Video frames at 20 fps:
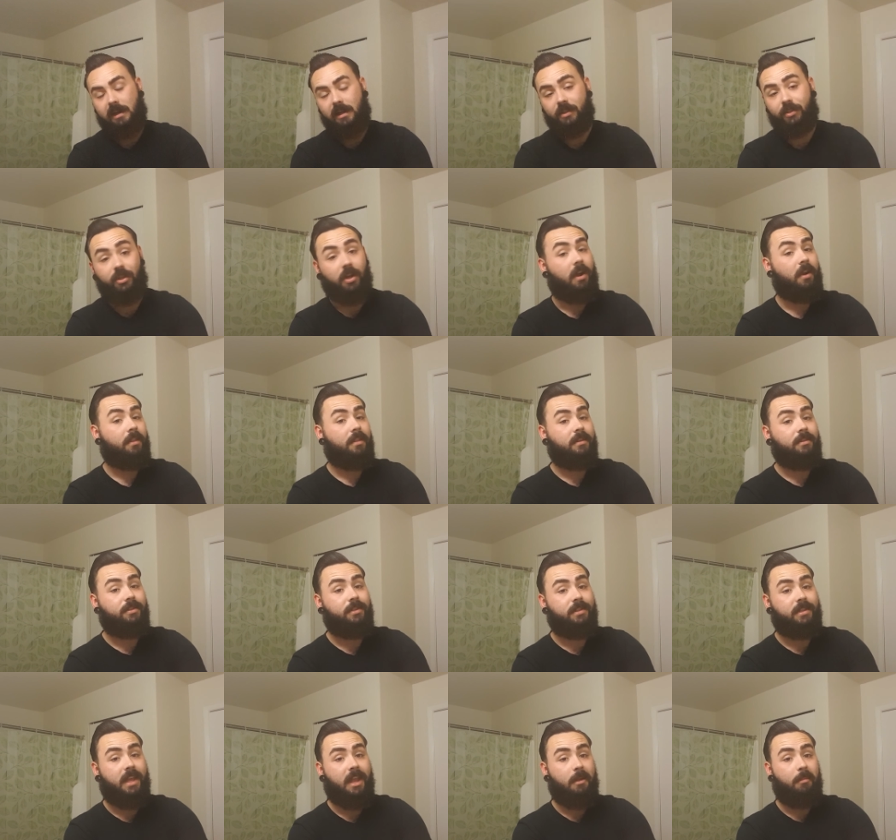Jonathan
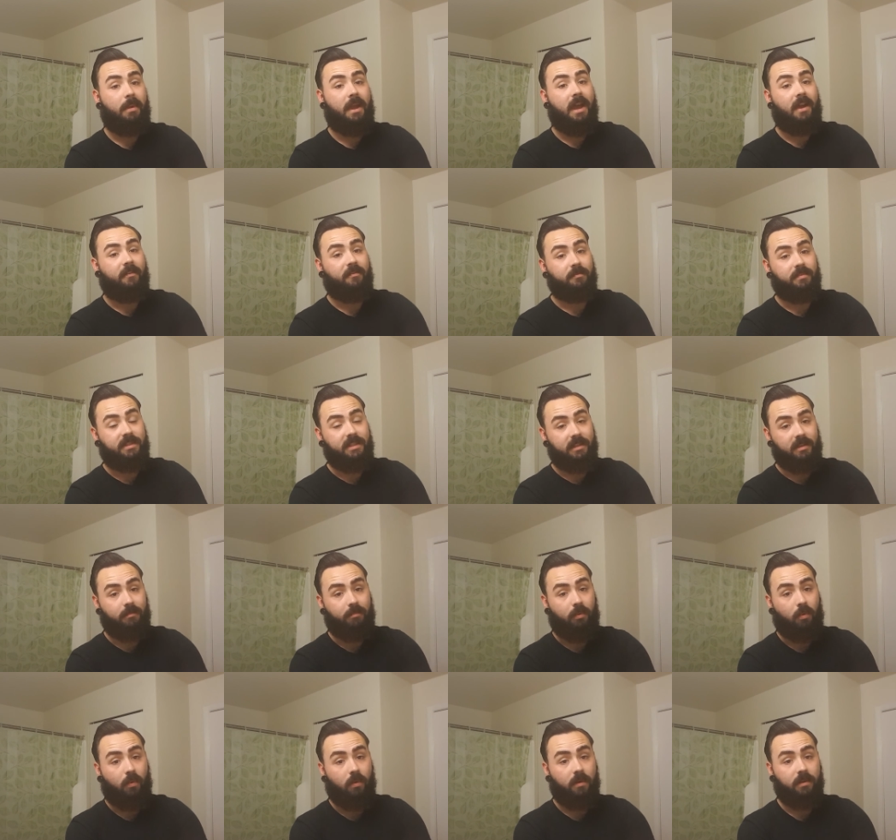just came back from
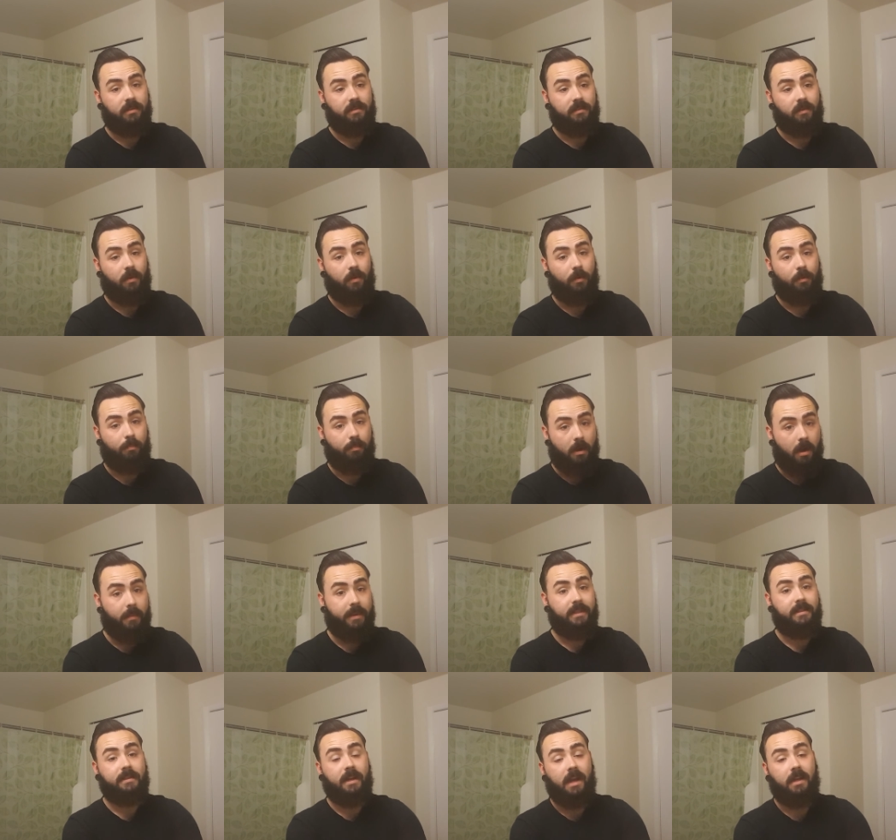Singapore, so
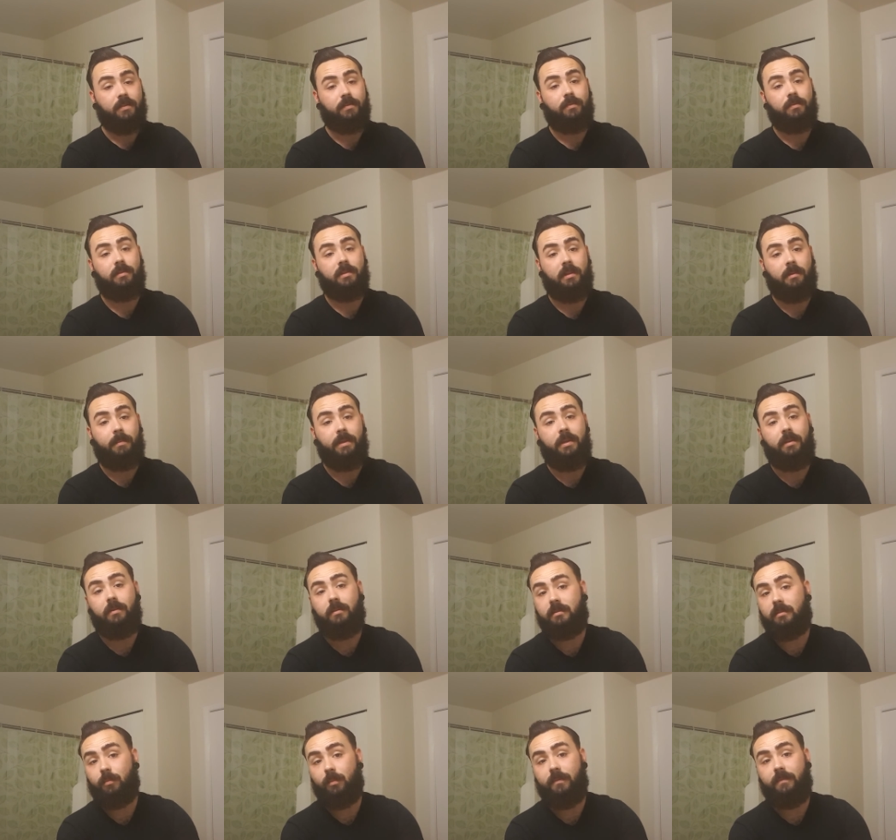Pomade Scoundrel is going to be
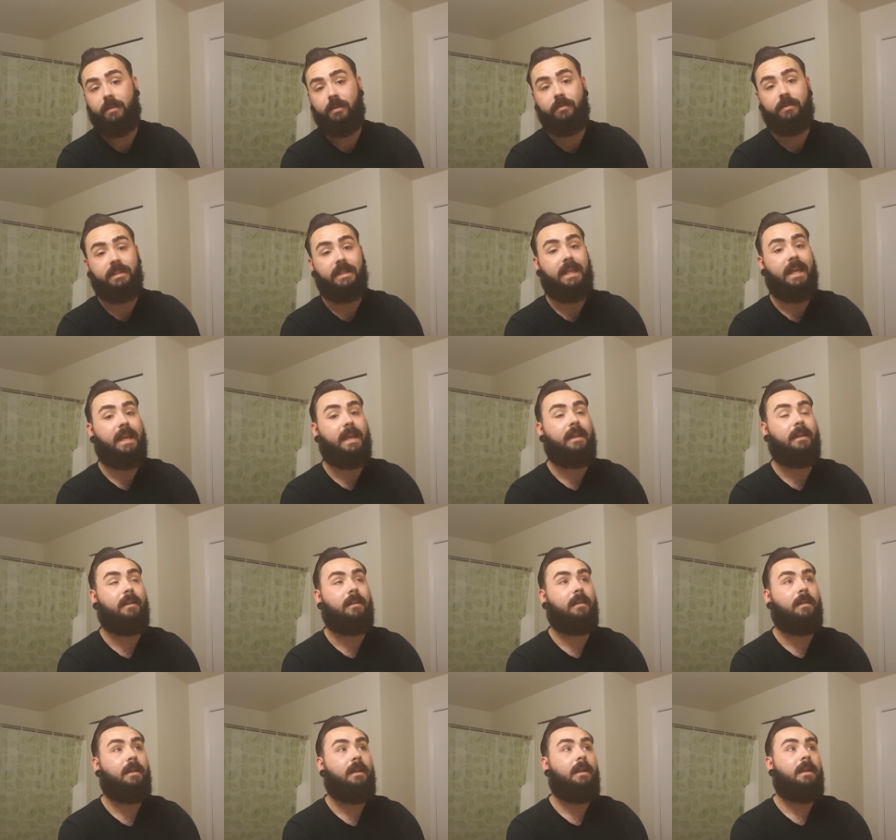doing some reviews
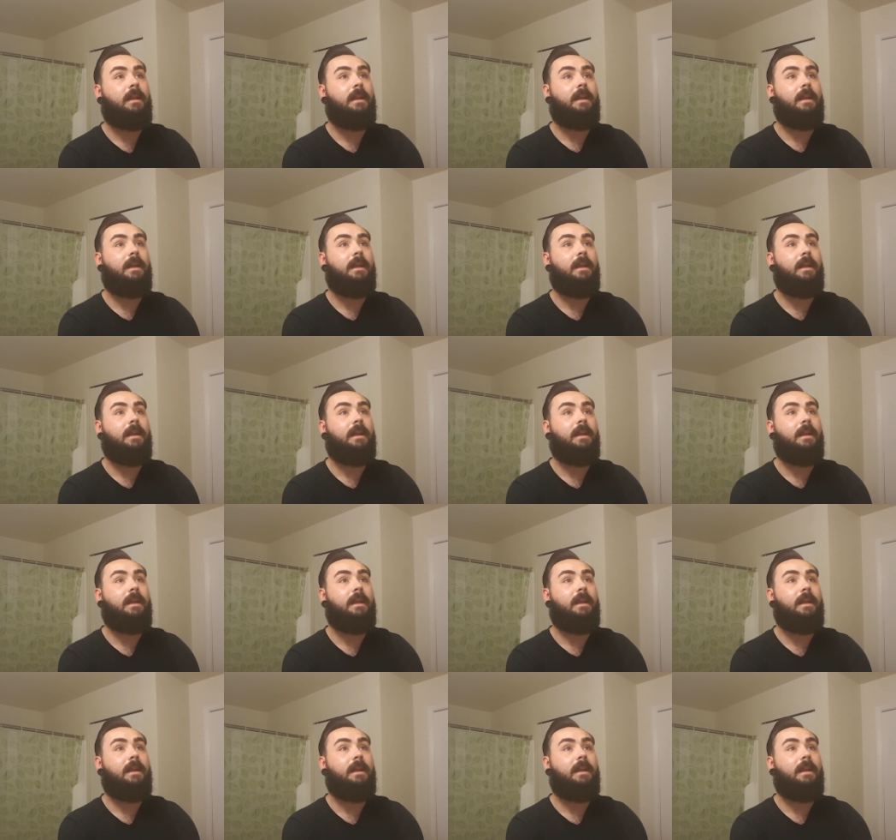again.